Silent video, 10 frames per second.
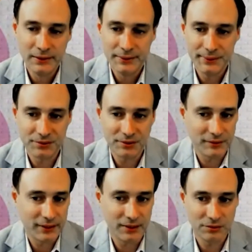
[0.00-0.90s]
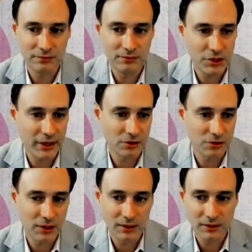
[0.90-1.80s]
7,000 shares. So
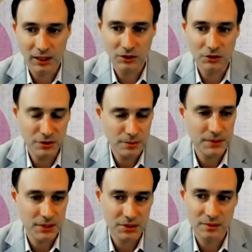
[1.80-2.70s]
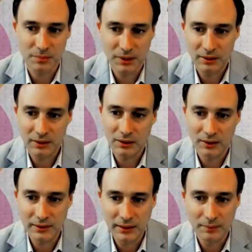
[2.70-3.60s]
not a huge position, but
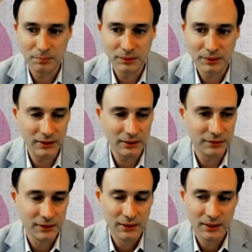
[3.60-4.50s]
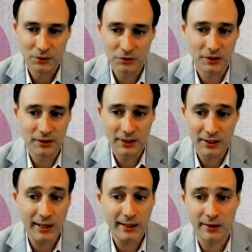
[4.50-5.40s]
I believe it was in an
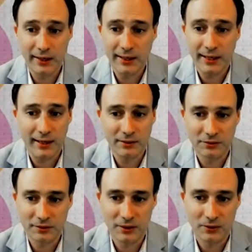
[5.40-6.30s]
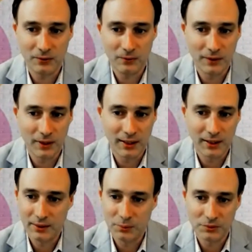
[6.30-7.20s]
IRA account. So
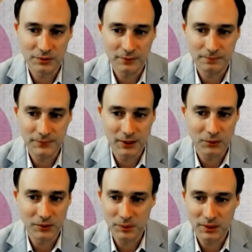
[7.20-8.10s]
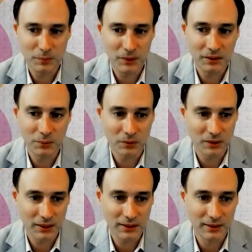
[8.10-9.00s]
it was I wanted to put that money to
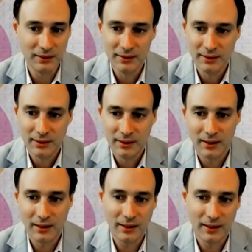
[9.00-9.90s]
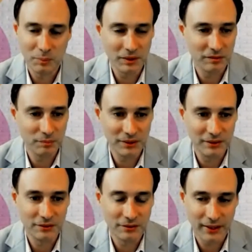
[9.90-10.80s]
work, and I believe in
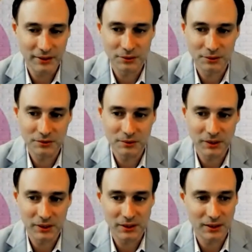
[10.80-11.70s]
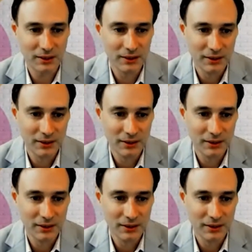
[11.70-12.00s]
BTCS. So it seemed like it